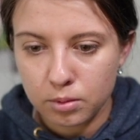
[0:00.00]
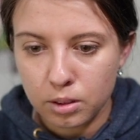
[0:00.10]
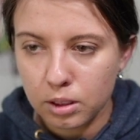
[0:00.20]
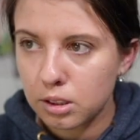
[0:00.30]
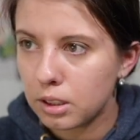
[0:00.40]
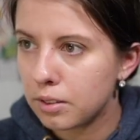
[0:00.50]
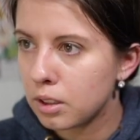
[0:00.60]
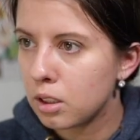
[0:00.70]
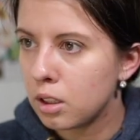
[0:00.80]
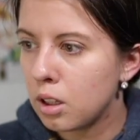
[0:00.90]
Let's see.
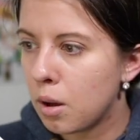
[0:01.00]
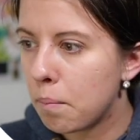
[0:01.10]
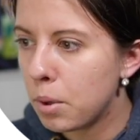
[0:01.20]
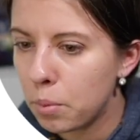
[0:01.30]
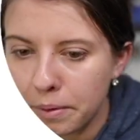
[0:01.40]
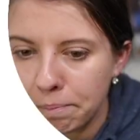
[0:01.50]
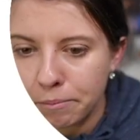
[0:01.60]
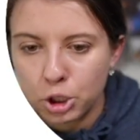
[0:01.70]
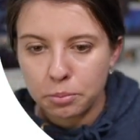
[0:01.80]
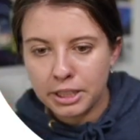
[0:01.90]
Boom.
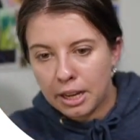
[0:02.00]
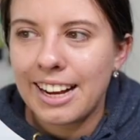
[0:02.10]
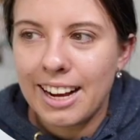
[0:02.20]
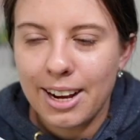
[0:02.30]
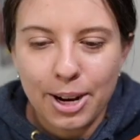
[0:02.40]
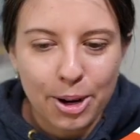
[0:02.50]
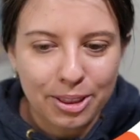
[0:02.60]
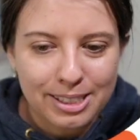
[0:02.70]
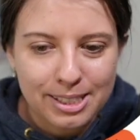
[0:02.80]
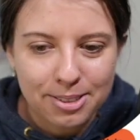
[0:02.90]
Show me that. Oh,
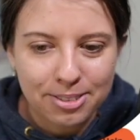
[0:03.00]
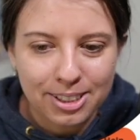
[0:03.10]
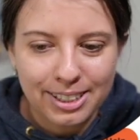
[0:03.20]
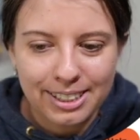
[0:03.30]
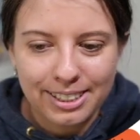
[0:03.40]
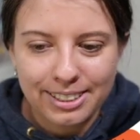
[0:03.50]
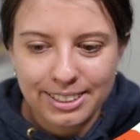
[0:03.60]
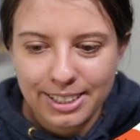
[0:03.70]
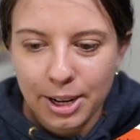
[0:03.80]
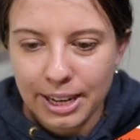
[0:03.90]
this is fun.
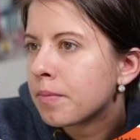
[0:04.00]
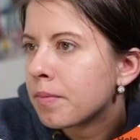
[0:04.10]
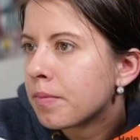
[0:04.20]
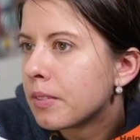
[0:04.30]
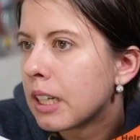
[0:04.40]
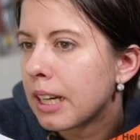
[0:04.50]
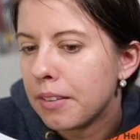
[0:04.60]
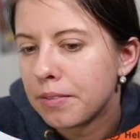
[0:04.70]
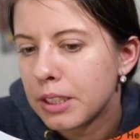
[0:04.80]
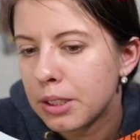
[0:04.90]
Okay.
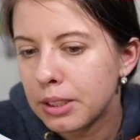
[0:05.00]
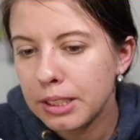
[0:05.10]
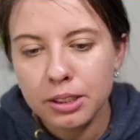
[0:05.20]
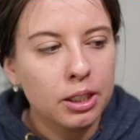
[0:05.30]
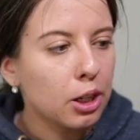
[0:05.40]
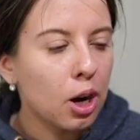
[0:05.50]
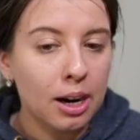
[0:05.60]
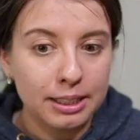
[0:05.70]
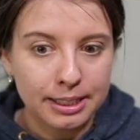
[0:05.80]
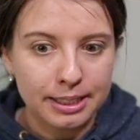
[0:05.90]
So these are our
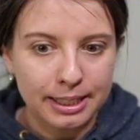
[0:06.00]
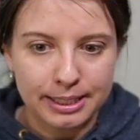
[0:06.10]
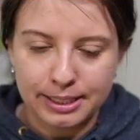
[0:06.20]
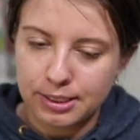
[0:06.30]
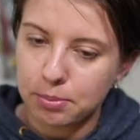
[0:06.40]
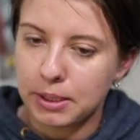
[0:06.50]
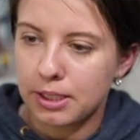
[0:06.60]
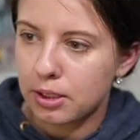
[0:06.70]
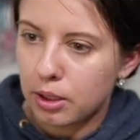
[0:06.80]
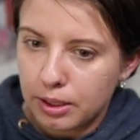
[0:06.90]
content ideas
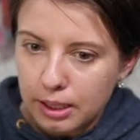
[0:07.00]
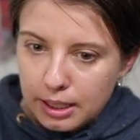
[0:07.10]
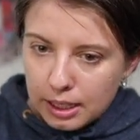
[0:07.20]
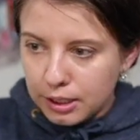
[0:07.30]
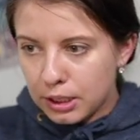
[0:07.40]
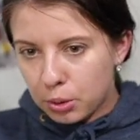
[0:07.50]
based on an SEO